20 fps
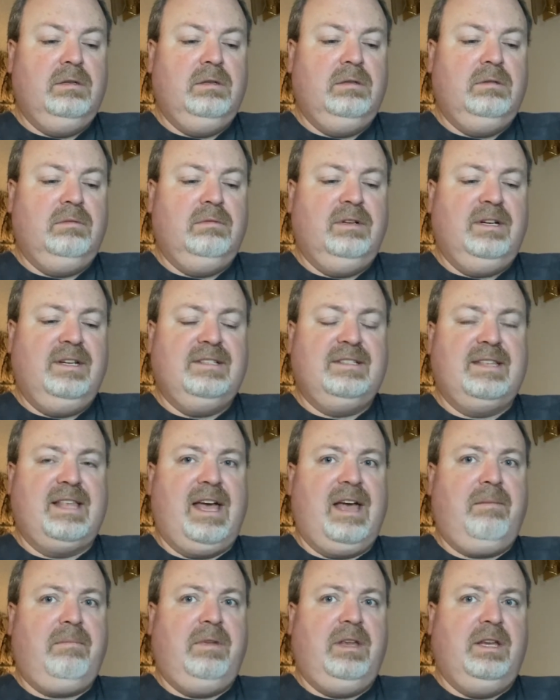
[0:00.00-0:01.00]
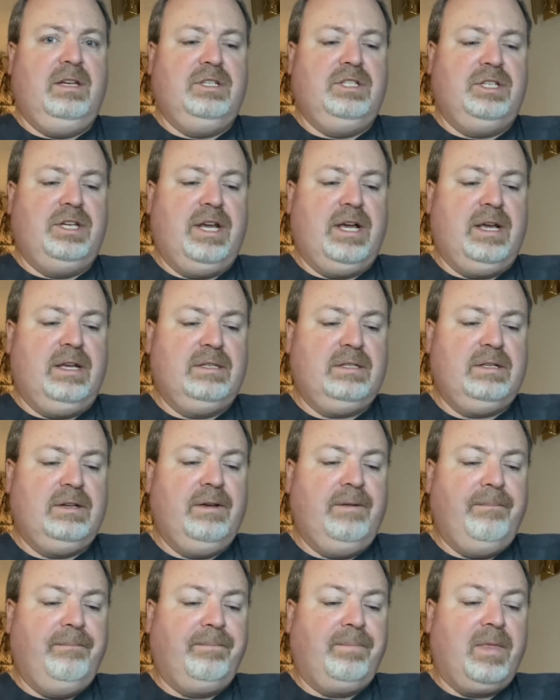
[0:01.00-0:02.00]
"What does that mean?" she asked.
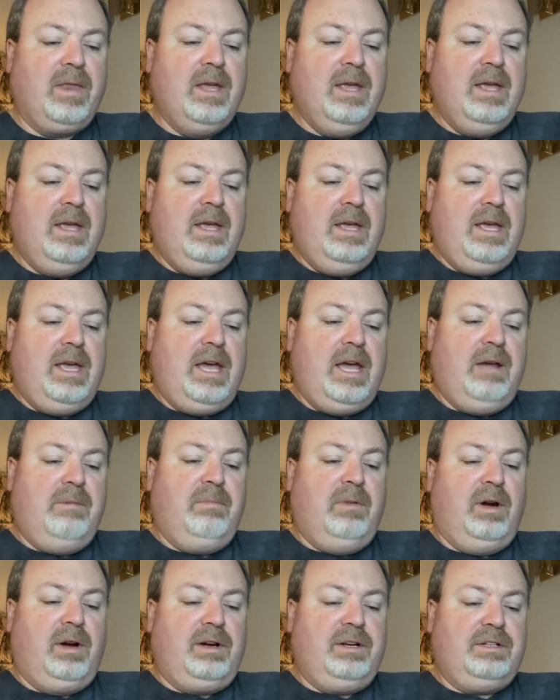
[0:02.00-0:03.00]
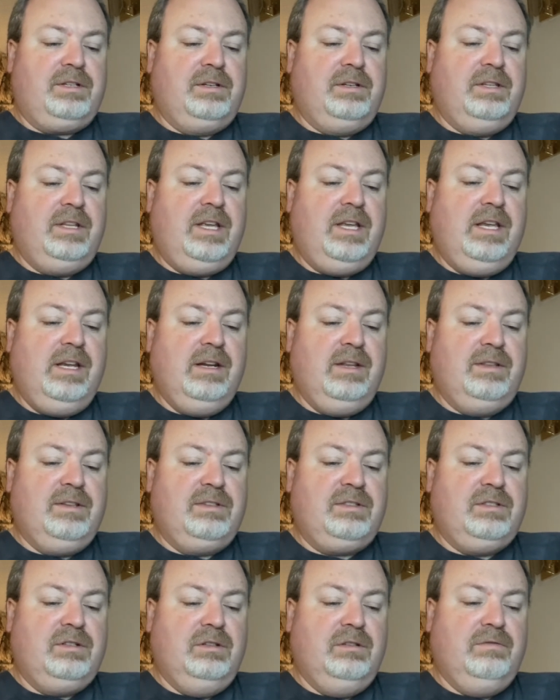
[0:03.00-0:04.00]
Aunt Margaret turned the heat on the
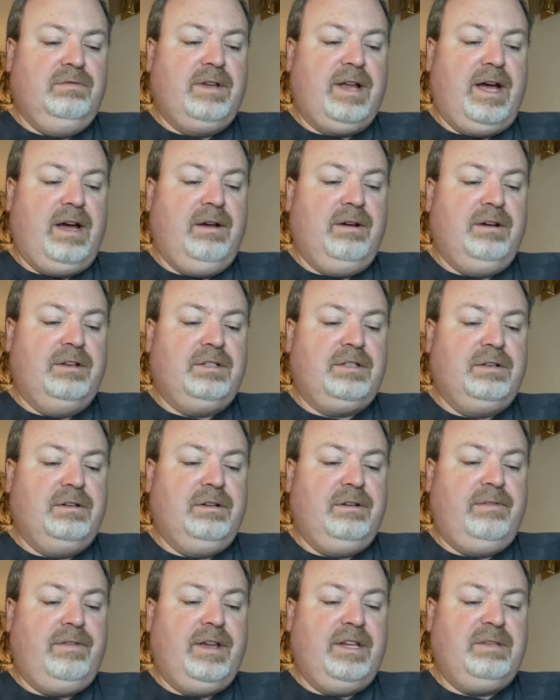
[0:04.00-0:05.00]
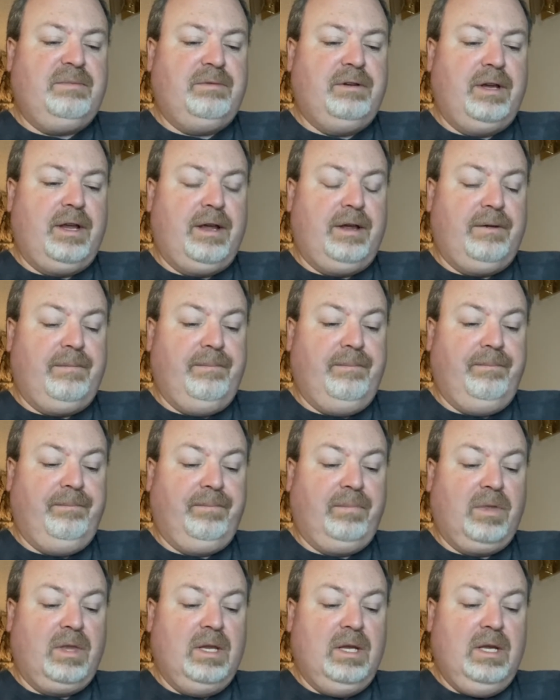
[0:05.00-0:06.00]
stove down and turned to face Brienne.
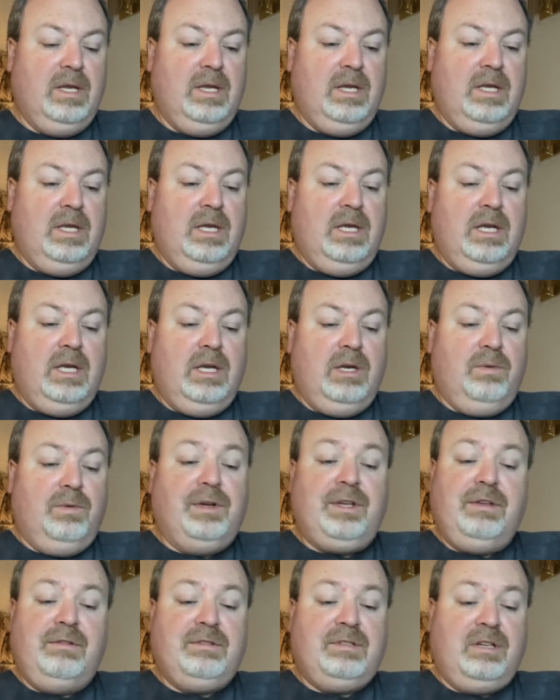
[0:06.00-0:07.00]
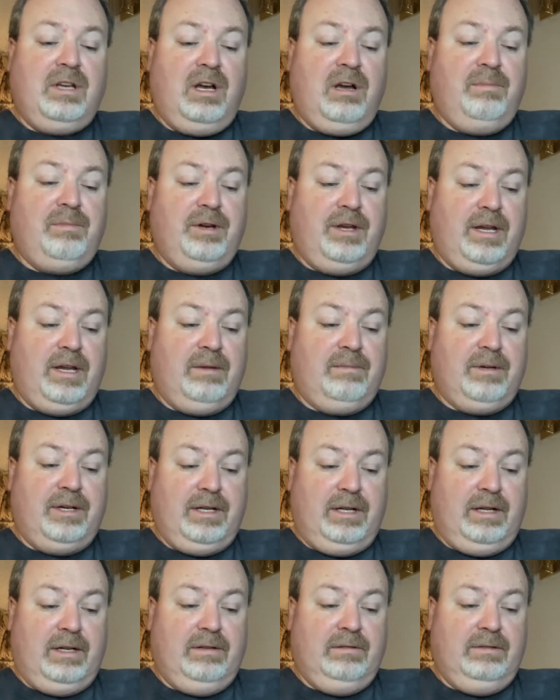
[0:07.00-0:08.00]
"What you saw, Brienne, my
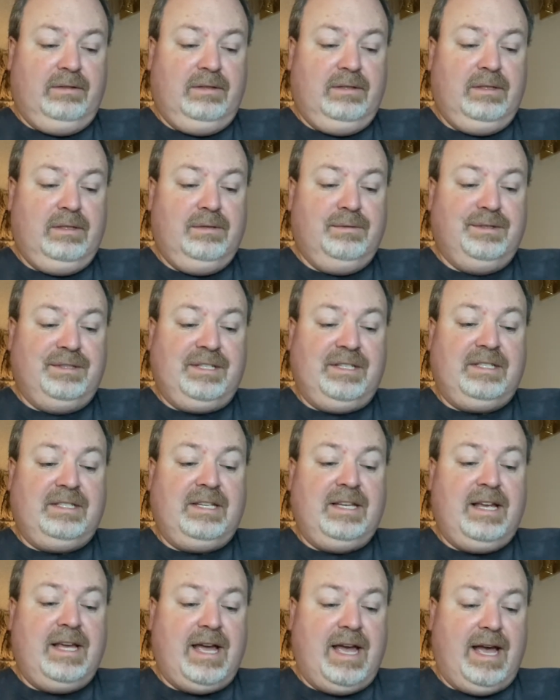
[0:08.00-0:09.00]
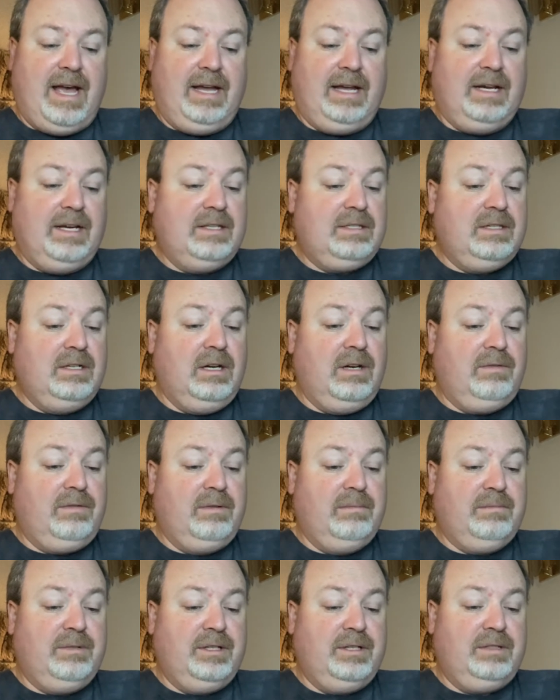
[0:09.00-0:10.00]
love, was a sea hag, and it's not
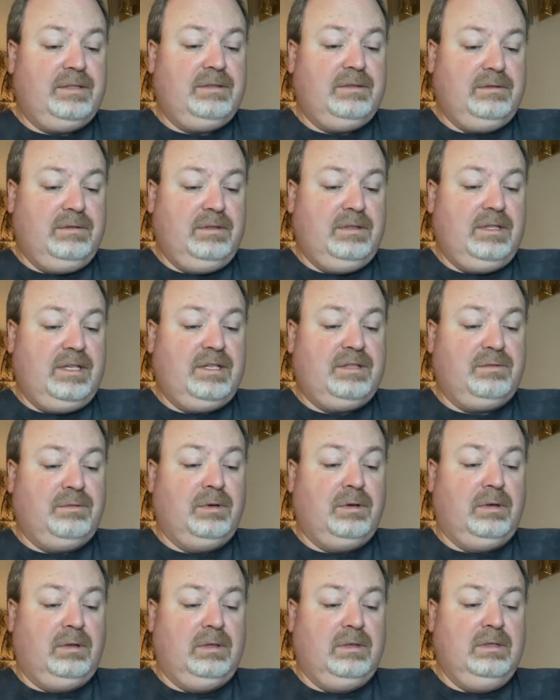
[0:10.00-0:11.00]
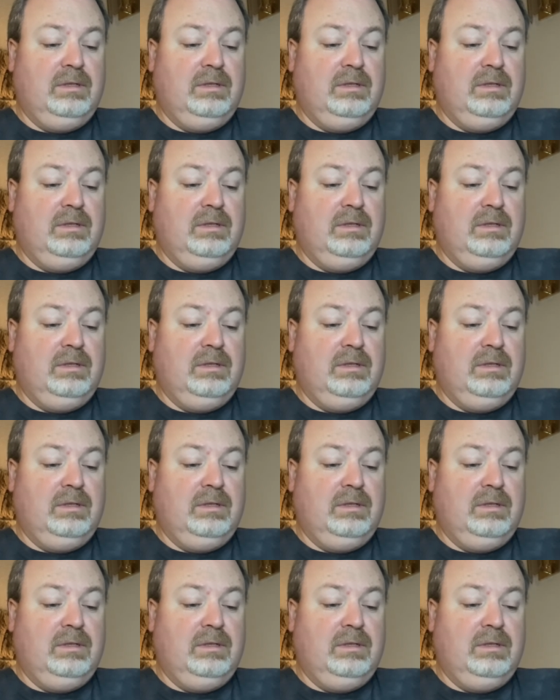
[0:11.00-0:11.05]
from this world."